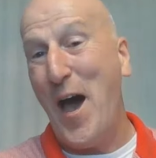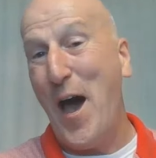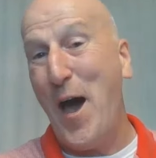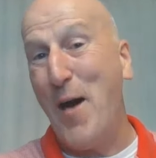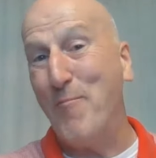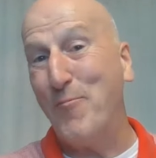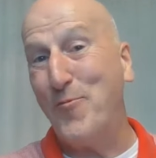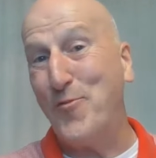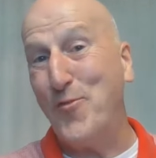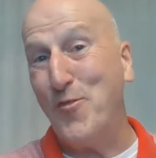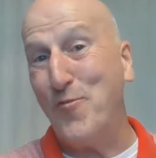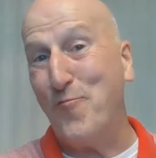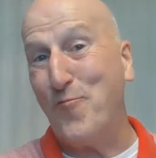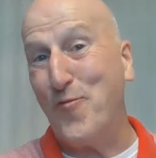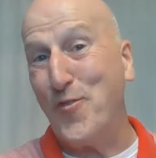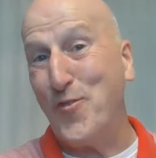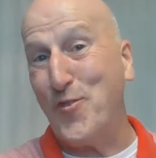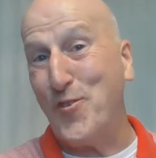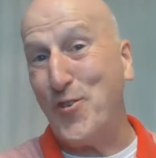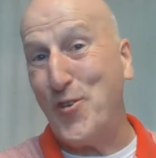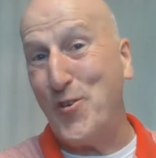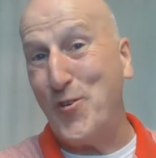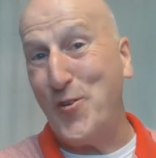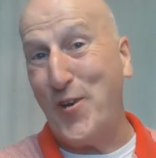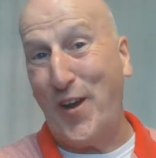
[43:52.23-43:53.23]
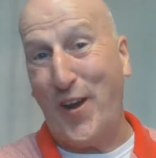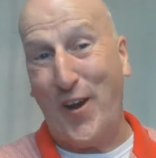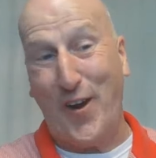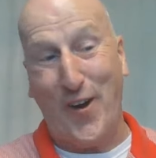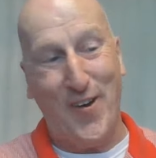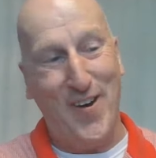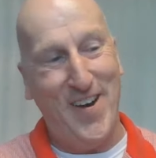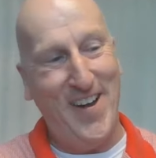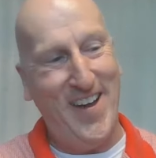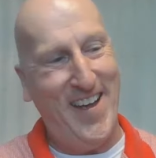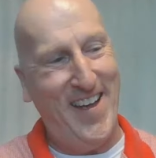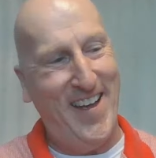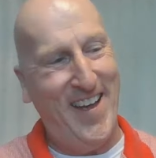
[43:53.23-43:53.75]
I'm 2 for 2
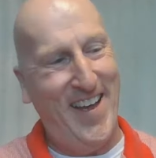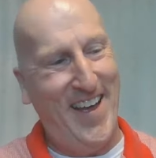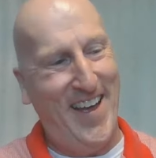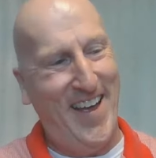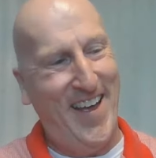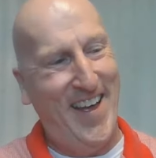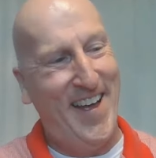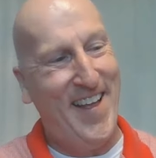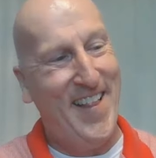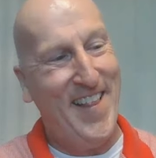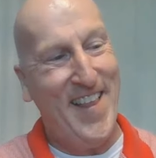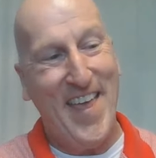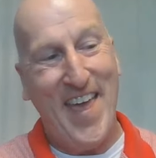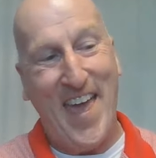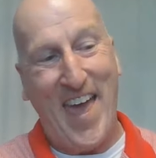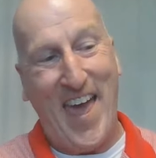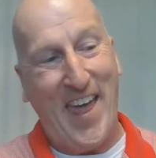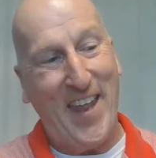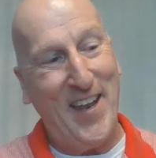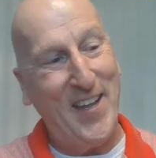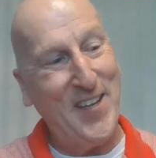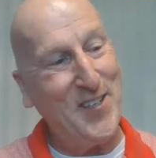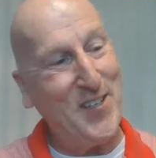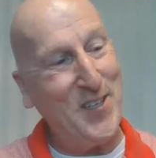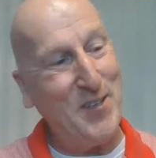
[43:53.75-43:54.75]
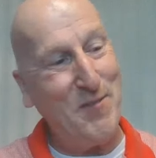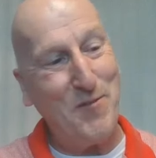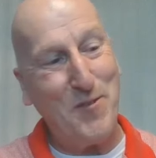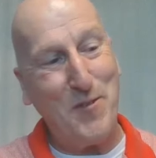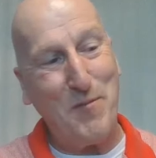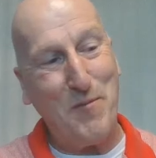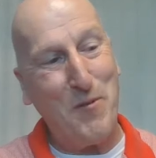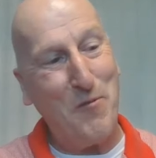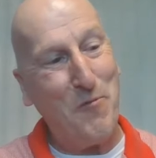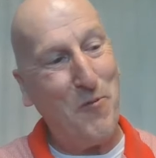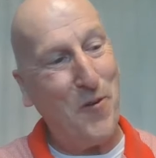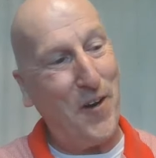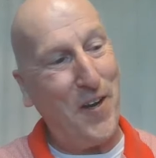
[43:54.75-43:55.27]
here. And it seems to
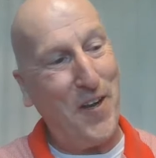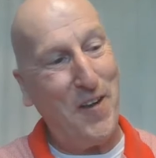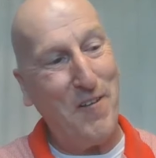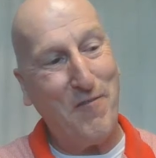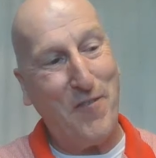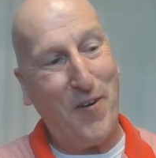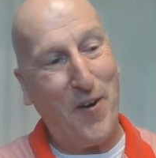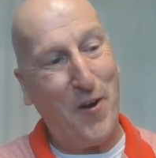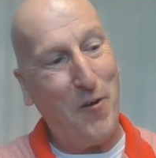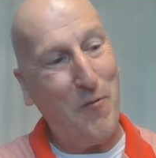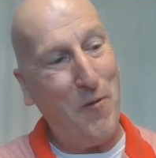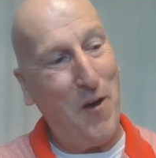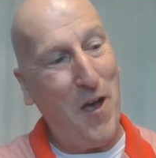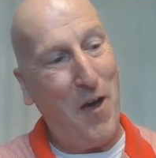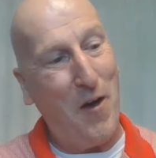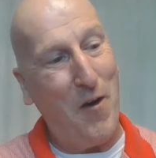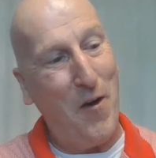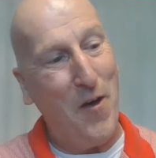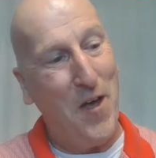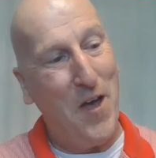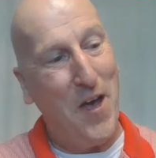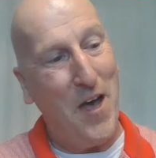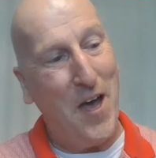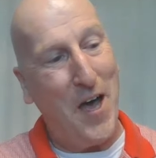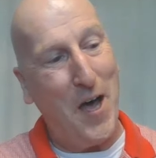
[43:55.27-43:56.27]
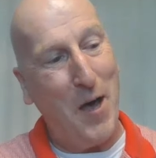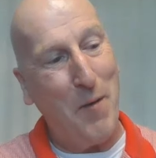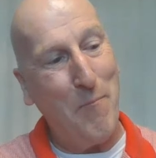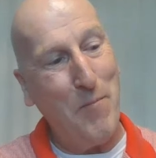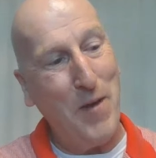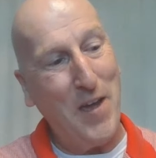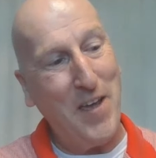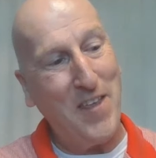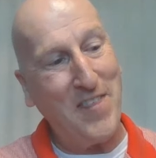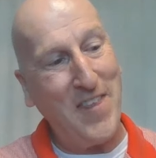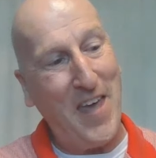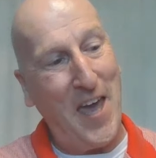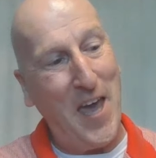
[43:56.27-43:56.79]
be working very well. A
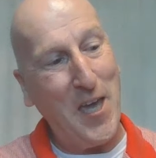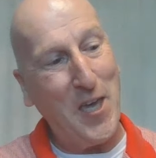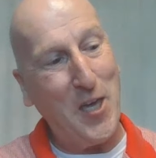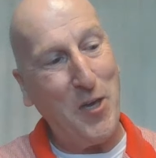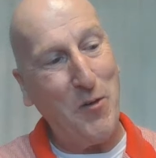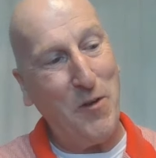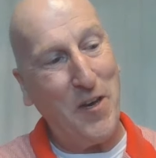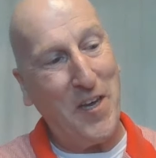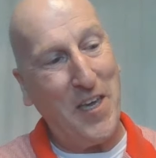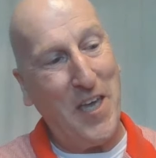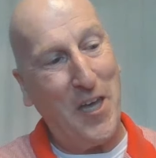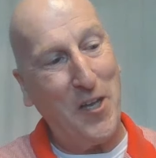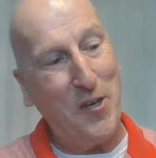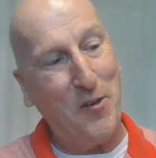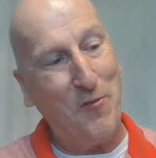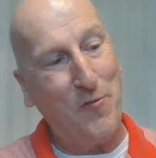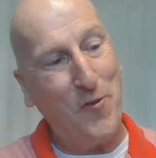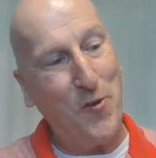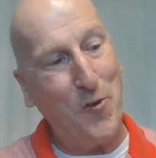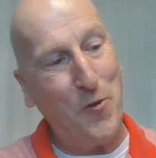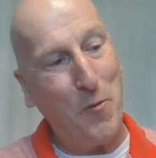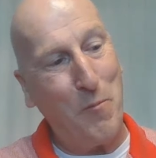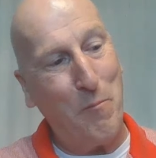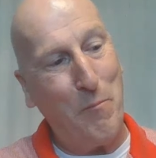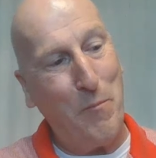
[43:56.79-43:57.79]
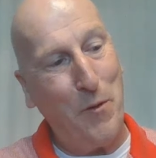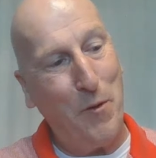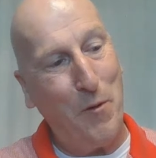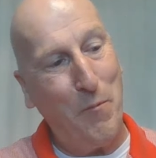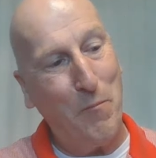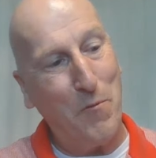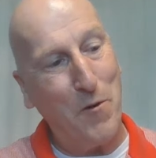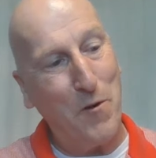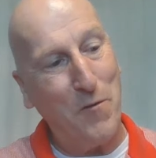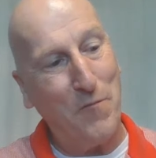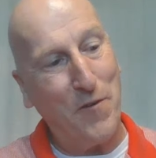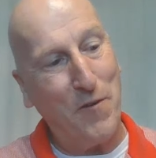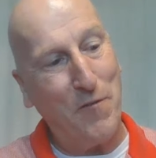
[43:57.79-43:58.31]
big thank you again to viewer Bill
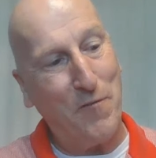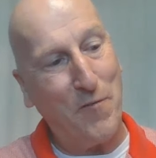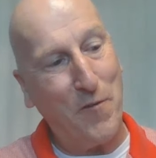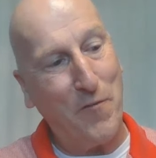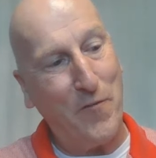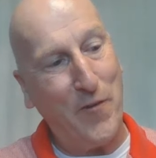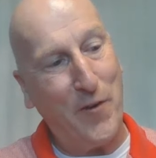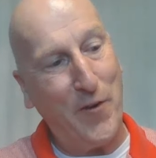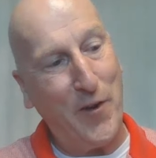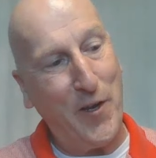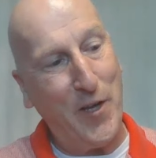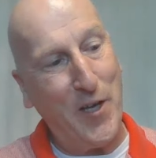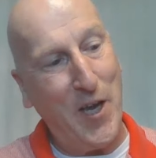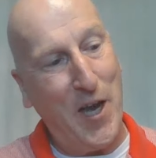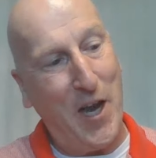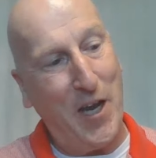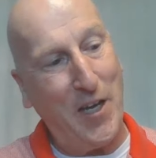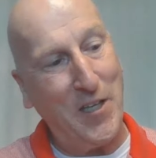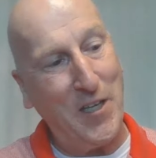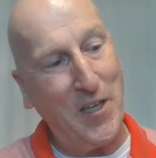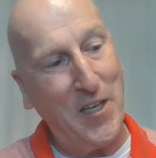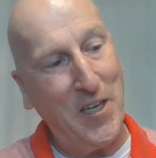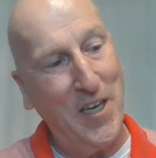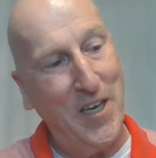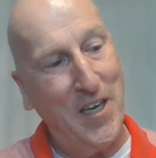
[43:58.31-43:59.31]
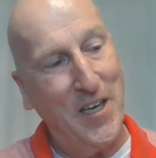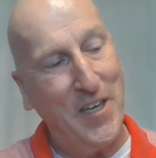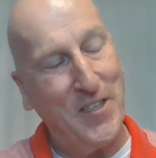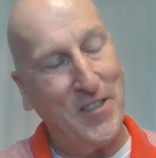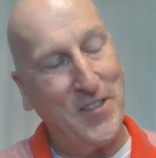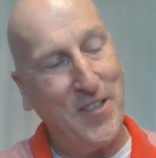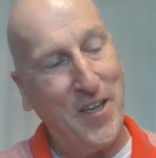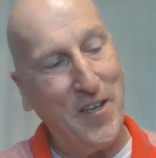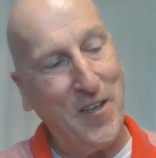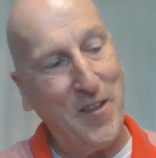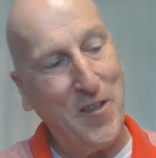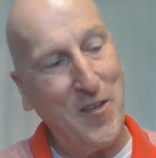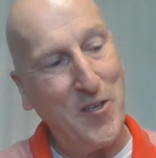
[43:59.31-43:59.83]
Murphy for very kindly
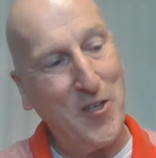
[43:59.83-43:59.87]
sending